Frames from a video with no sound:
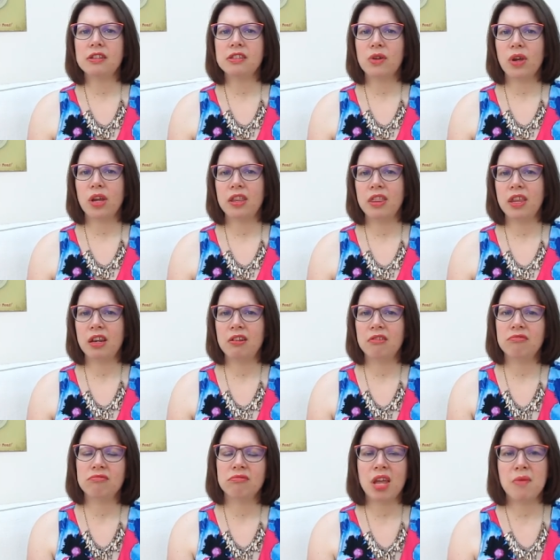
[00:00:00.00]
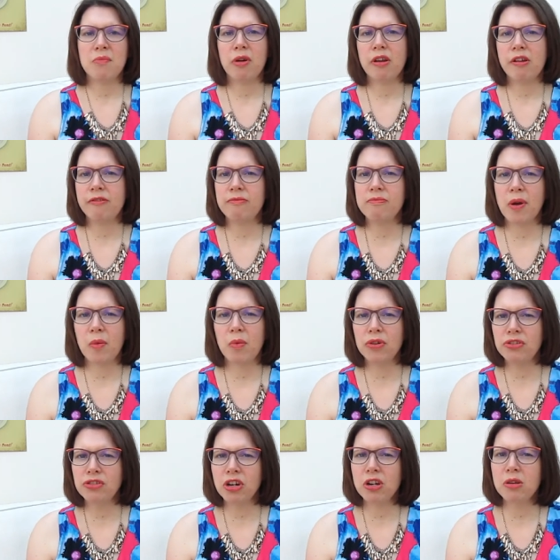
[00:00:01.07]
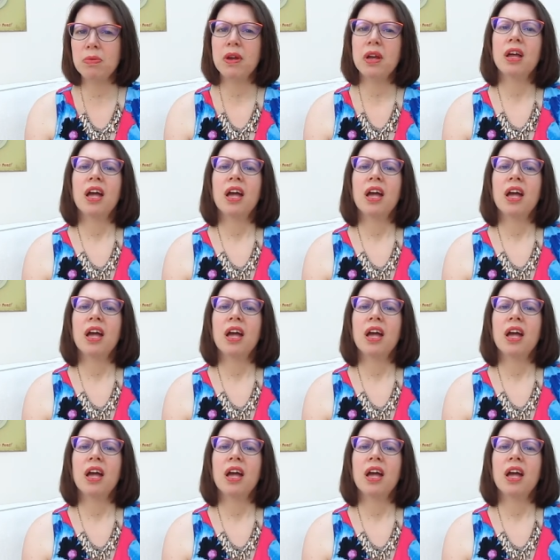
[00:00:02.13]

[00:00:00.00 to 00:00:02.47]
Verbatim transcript: so I can then improve my wardrobe